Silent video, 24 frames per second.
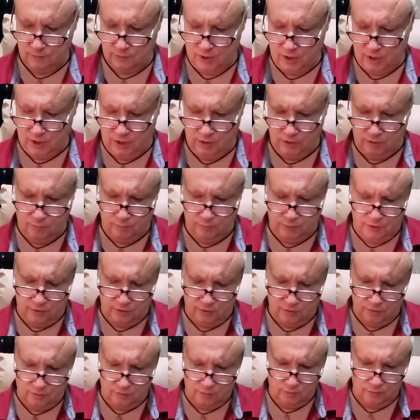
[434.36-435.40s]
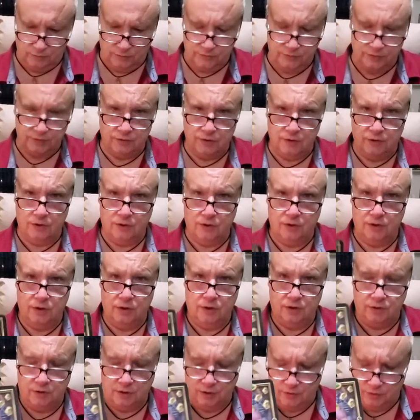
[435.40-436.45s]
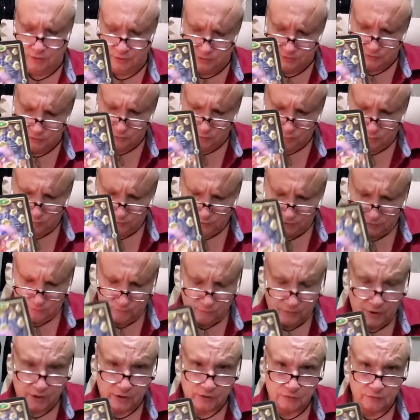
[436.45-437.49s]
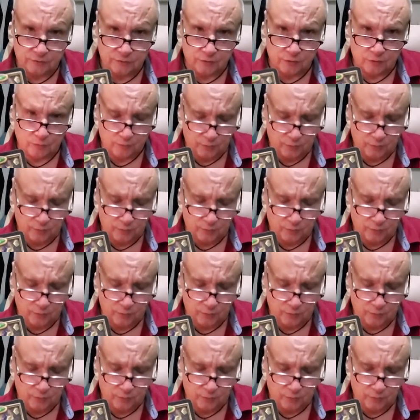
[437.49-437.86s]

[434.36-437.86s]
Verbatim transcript: Eight of Pentacles. Now, this is normally advice for your